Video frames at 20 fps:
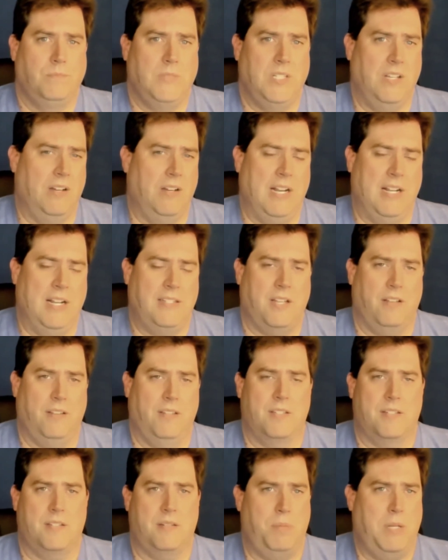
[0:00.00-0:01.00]
and I tell
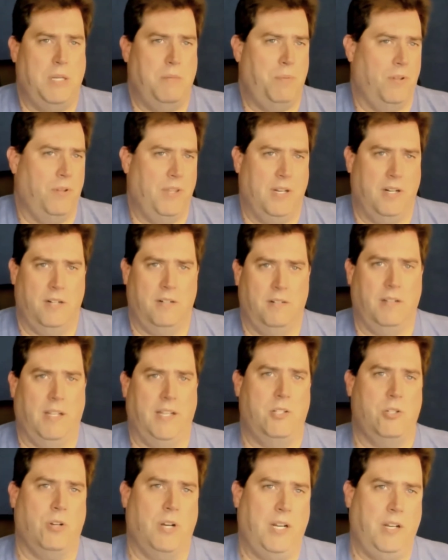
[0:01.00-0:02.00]
this to people that are
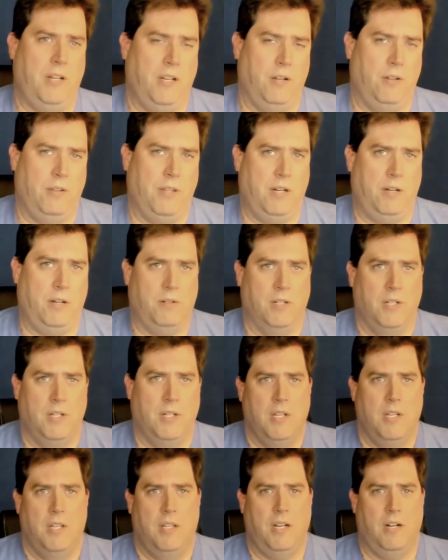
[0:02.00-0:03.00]
like trained, that
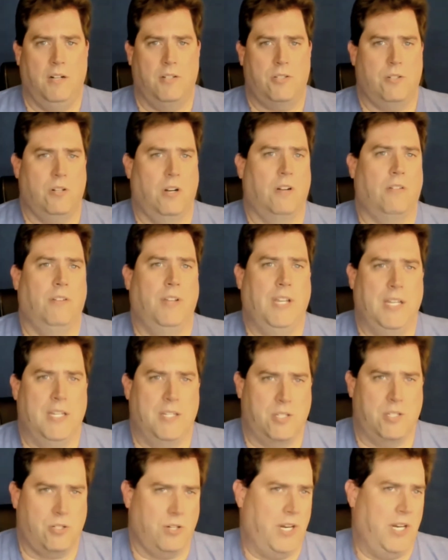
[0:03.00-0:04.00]
are struggling
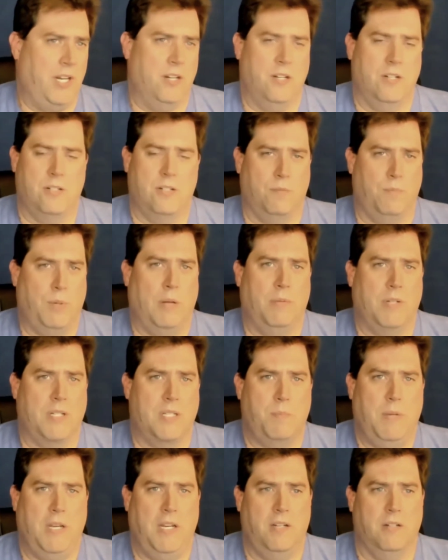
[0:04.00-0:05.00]
as trainers or public
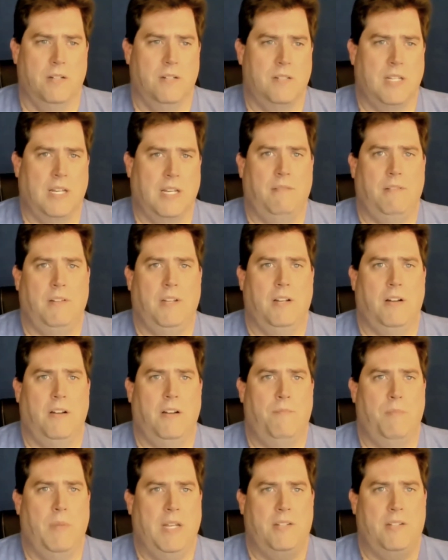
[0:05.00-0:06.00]
speakers. I've
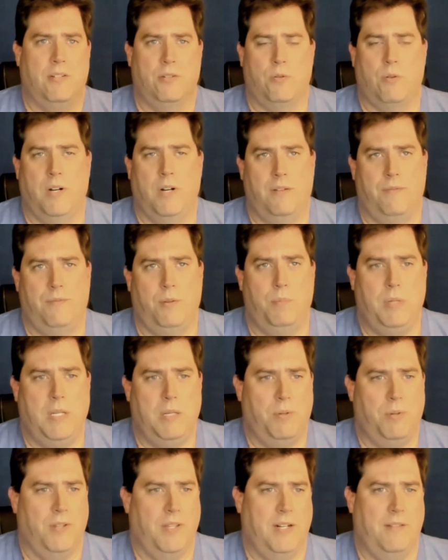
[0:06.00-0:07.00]
mentored quite a few
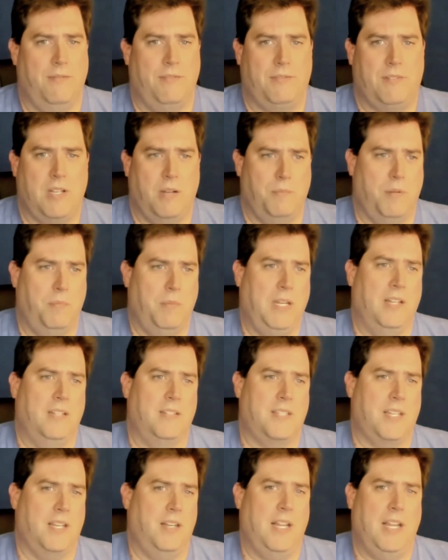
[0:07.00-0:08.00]
people that have come to me
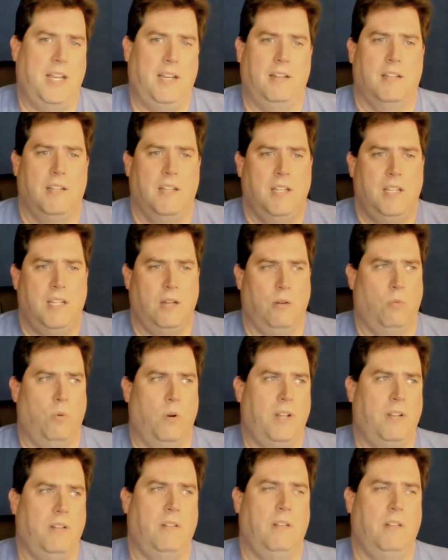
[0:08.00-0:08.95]
and said, hey, how